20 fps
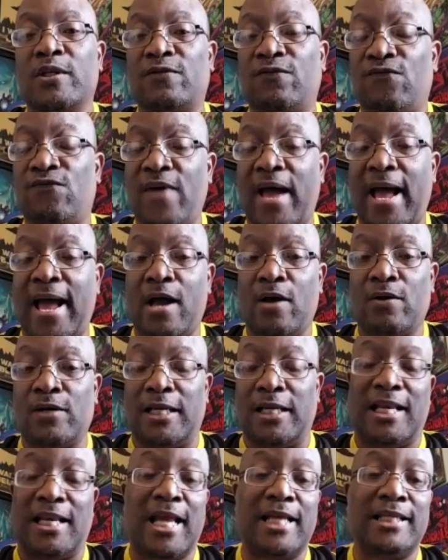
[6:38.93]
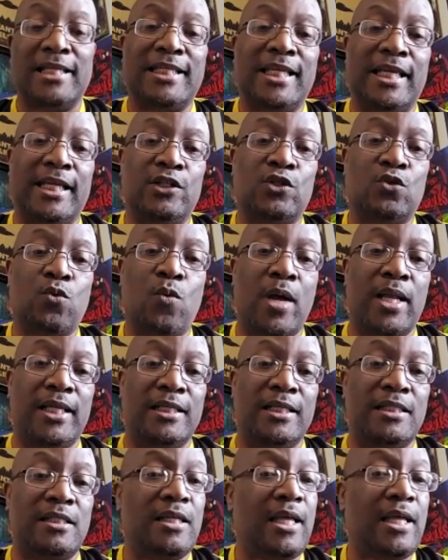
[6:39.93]
found in
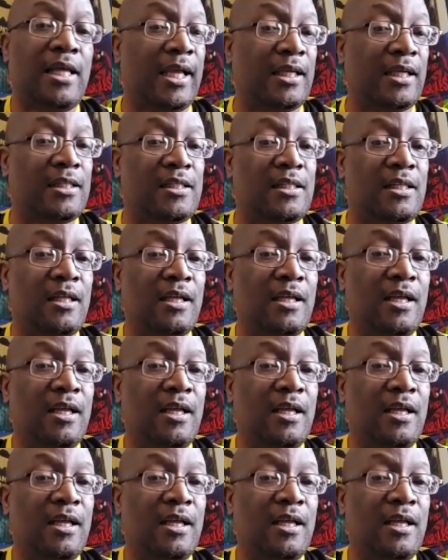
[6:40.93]
1926.